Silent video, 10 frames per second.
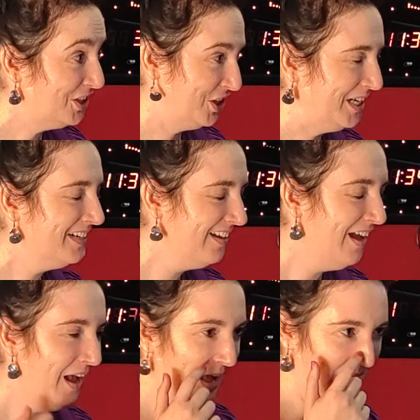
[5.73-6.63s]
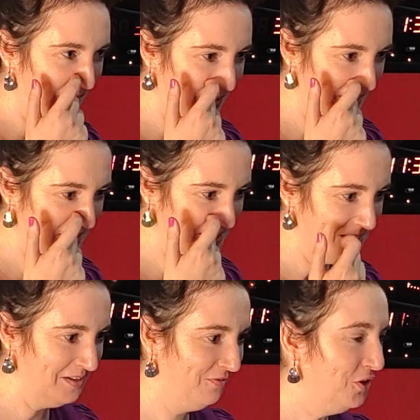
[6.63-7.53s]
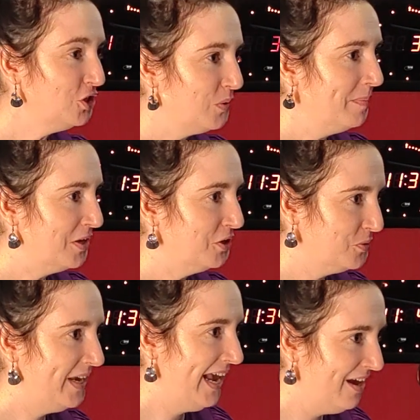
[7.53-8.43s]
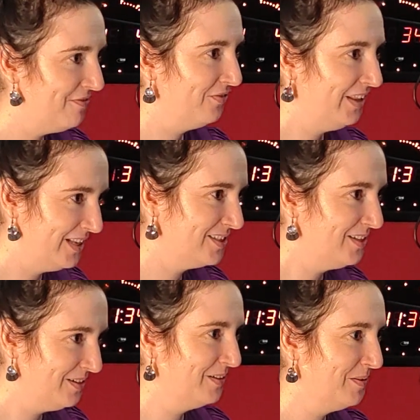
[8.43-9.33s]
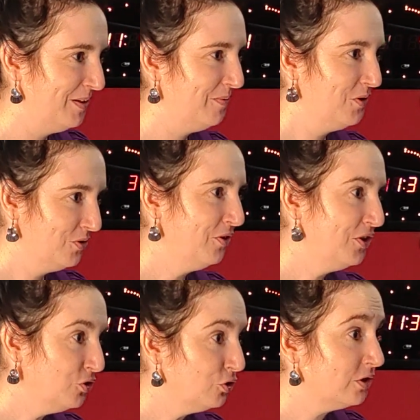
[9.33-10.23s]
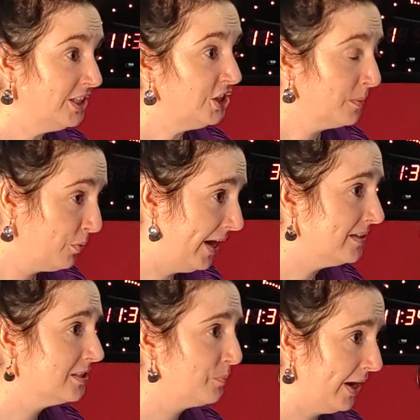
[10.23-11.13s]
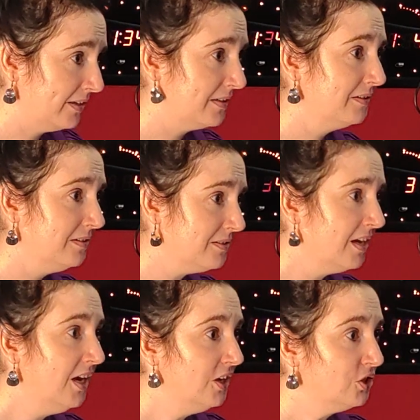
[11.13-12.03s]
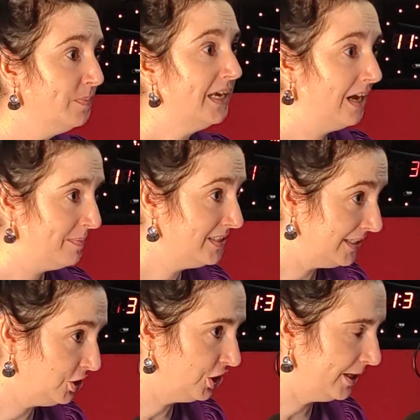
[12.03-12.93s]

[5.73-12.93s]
teaching. That is the first one because we have, that's the, you know, they do teaching practice practicals to become a teacher.